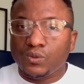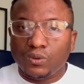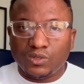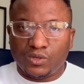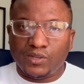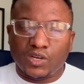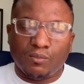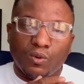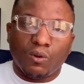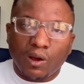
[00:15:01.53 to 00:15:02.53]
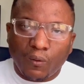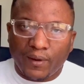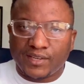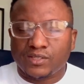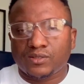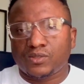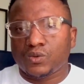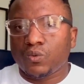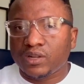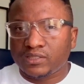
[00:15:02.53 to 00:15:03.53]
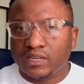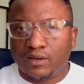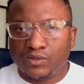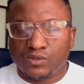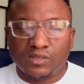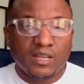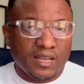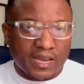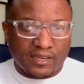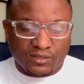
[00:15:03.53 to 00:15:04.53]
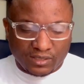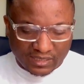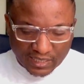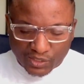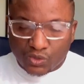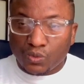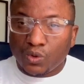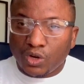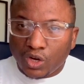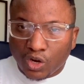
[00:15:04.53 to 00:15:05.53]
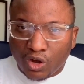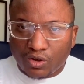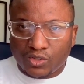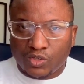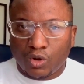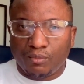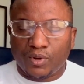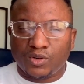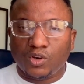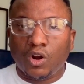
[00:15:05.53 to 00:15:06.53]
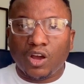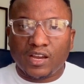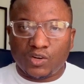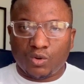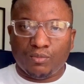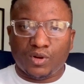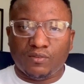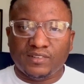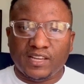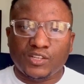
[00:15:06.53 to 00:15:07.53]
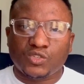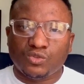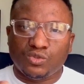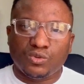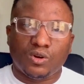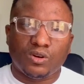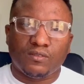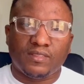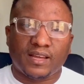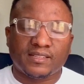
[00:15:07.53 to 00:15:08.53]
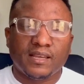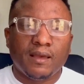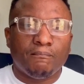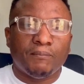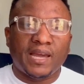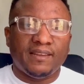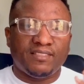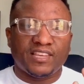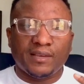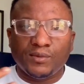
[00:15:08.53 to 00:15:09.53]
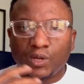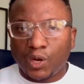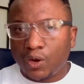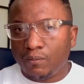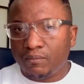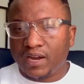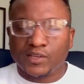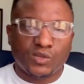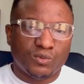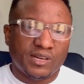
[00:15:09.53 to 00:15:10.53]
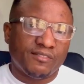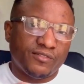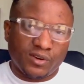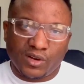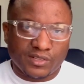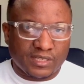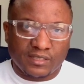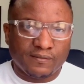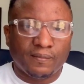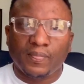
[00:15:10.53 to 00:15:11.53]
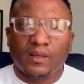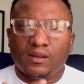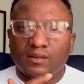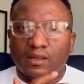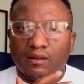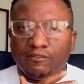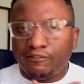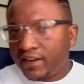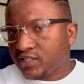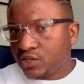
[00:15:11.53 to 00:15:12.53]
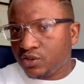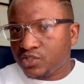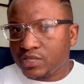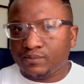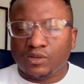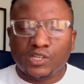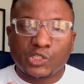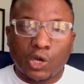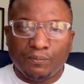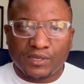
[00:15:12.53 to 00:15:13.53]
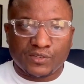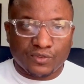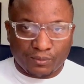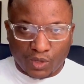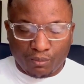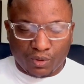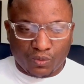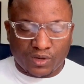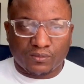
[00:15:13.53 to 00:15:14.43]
doing number 1 question to 1,000 and it takes you longer number of days to do all of that, by the time you come back you would have forgotten the first concept or the topics from number 1.